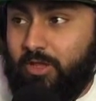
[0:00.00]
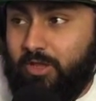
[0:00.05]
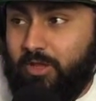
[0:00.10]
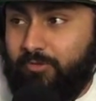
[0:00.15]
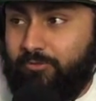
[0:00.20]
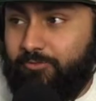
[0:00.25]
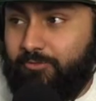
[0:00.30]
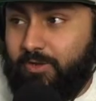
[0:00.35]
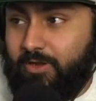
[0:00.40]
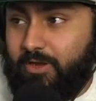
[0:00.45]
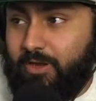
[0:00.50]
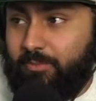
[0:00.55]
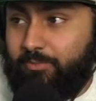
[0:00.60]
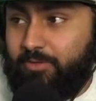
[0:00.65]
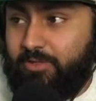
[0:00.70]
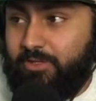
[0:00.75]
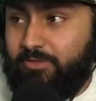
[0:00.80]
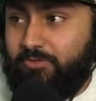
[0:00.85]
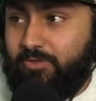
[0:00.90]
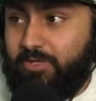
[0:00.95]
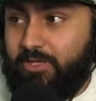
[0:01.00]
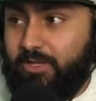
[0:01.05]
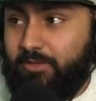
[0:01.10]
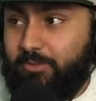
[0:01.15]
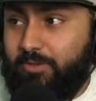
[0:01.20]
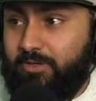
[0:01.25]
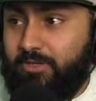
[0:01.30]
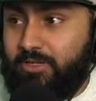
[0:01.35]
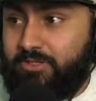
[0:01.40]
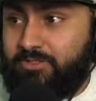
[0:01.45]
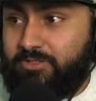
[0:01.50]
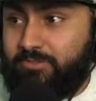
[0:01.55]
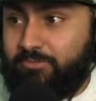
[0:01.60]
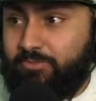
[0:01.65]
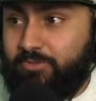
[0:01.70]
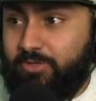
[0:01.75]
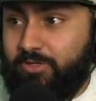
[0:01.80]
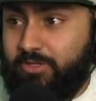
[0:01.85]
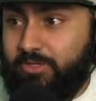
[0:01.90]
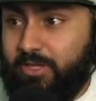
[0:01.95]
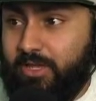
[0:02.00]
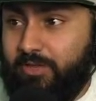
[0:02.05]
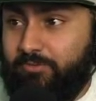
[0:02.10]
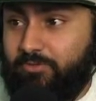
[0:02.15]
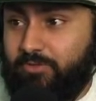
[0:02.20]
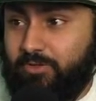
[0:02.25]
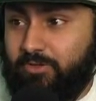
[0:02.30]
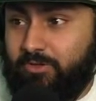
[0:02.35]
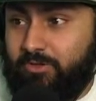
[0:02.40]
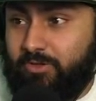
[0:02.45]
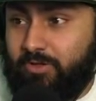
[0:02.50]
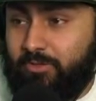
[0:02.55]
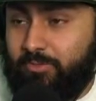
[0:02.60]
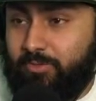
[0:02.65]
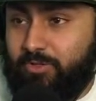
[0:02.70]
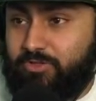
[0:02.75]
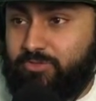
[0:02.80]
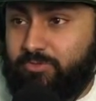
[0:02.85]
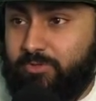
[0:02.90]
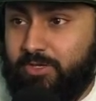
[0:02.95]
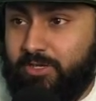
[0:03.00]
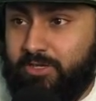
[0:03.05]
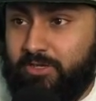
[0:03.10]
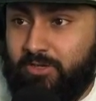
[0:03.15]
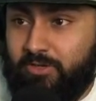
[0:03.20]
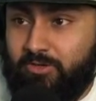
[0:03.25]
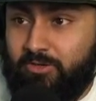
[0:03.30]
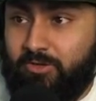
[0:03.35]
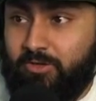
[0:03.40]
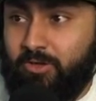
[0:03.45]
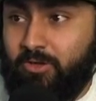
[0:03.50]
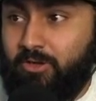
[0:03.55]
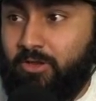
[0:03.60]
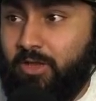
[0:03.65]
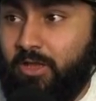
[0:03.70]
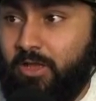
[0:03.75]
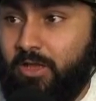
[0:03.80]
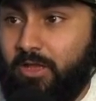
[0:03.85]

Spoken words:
a fight I believe he came in as a pretty hefty underdog, plus 180 underdog.